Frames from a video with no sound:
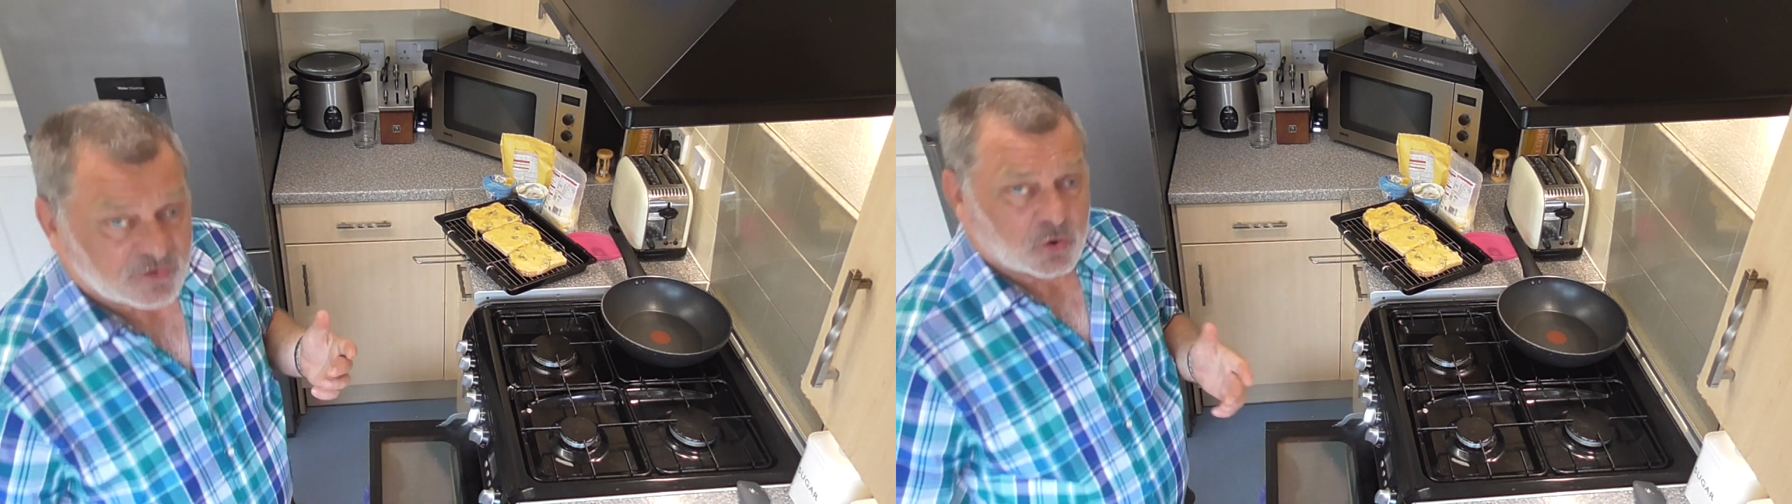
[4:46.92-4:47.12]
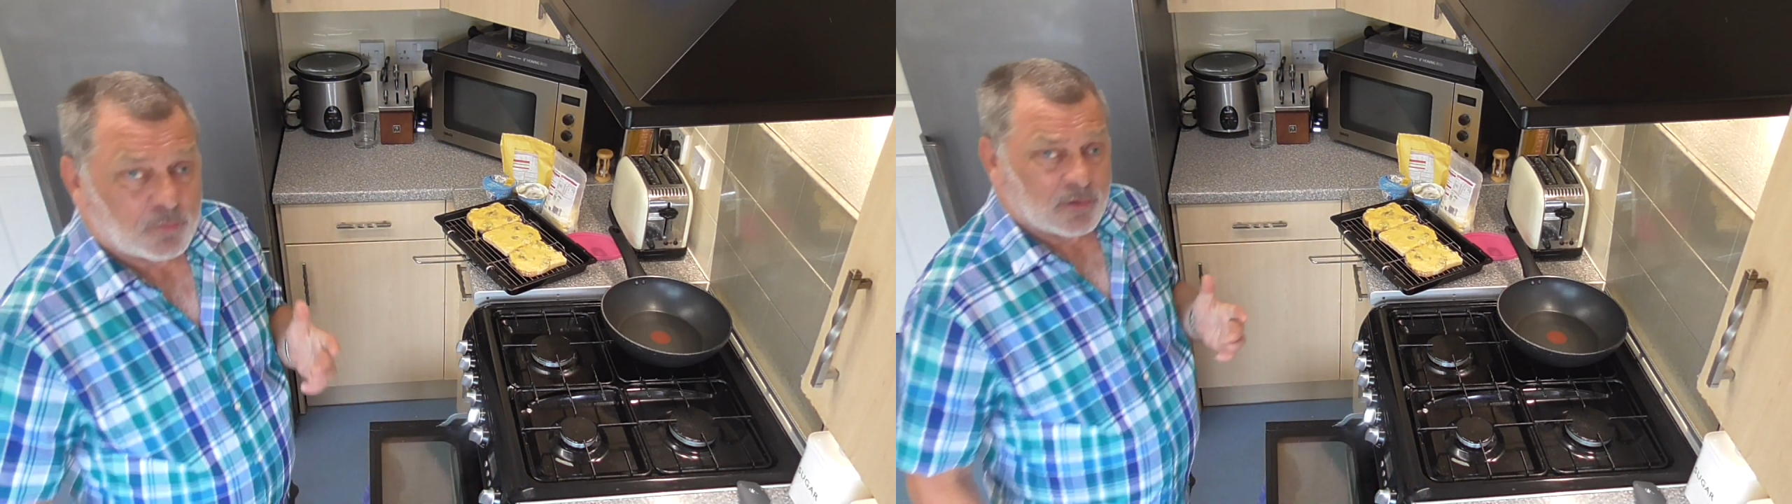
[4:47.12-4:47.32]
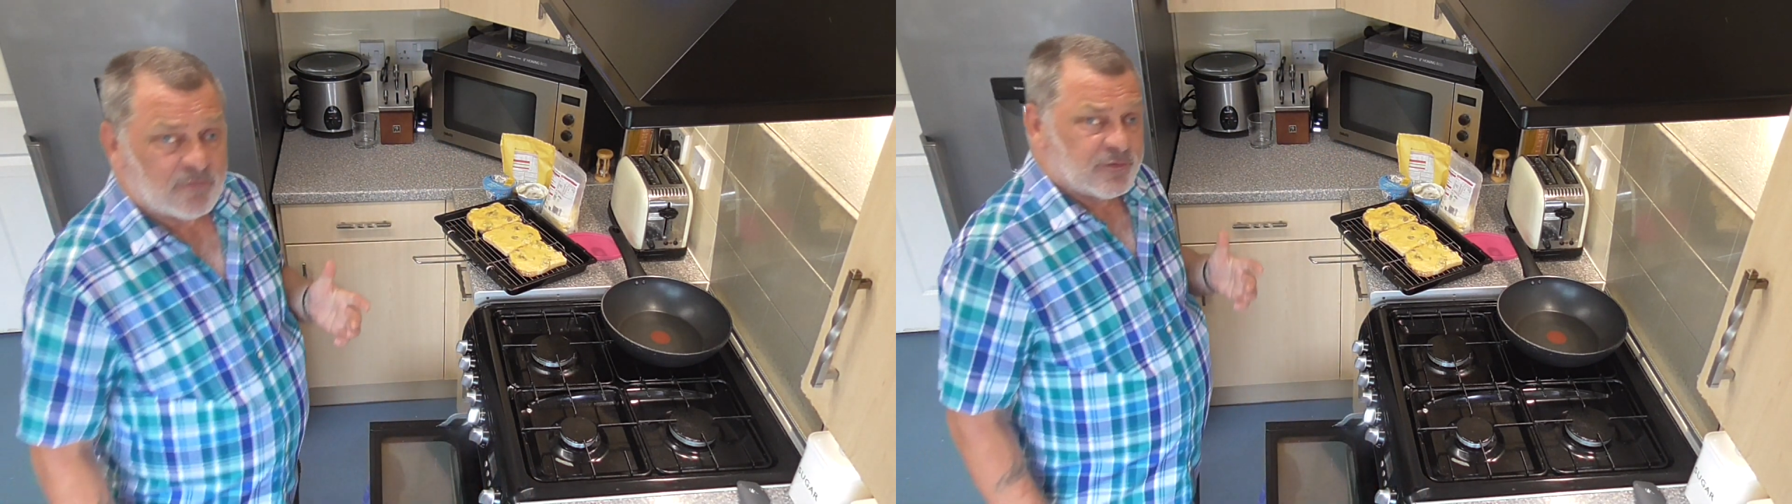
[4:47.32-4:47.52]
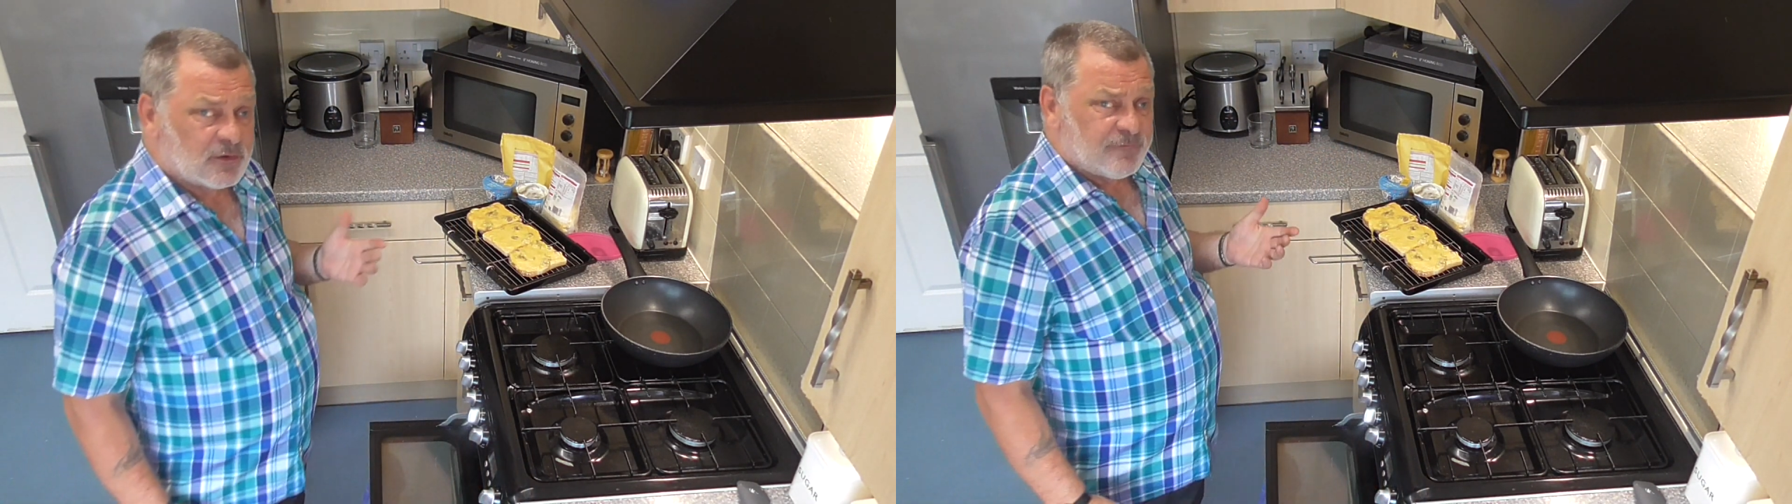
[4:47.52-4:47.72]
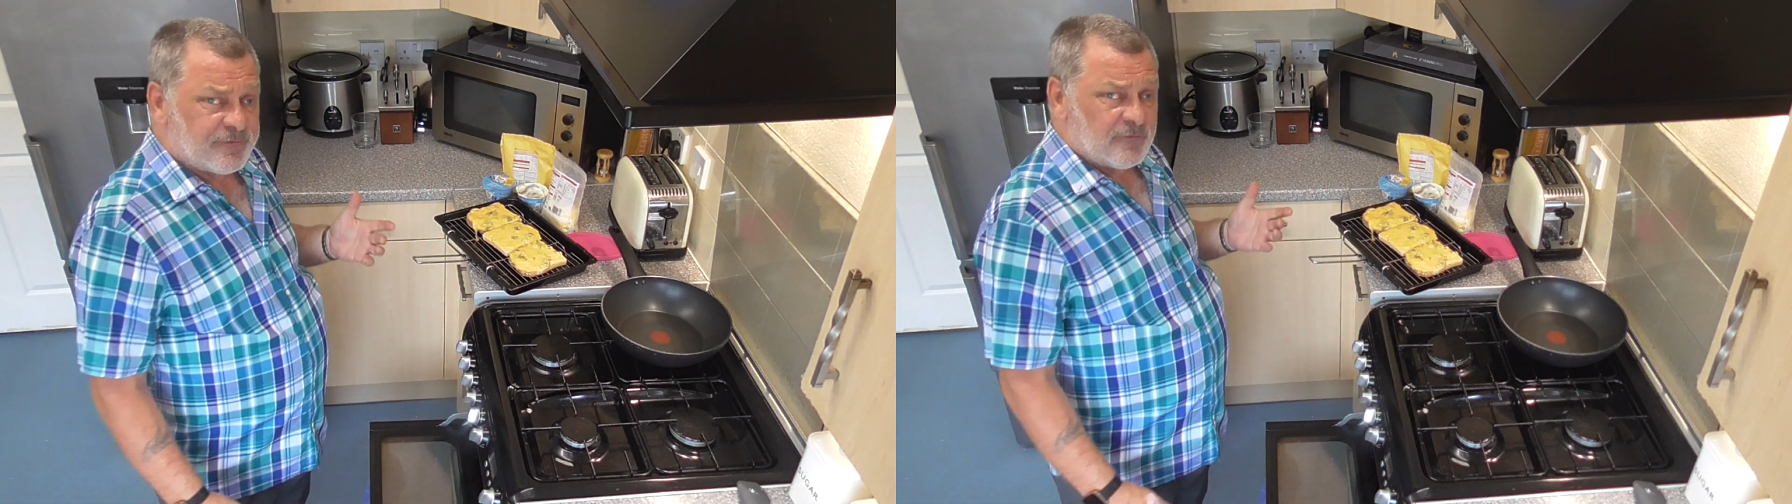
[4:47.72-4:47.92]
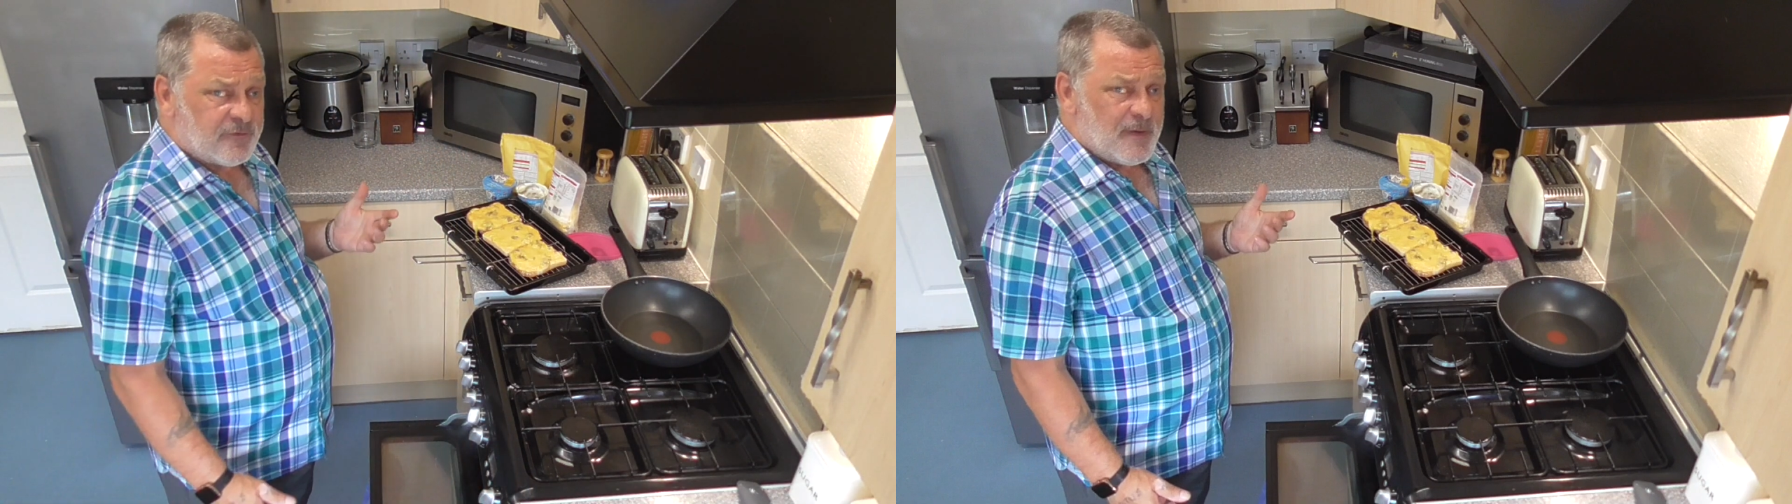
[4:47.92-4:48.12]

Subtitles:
for a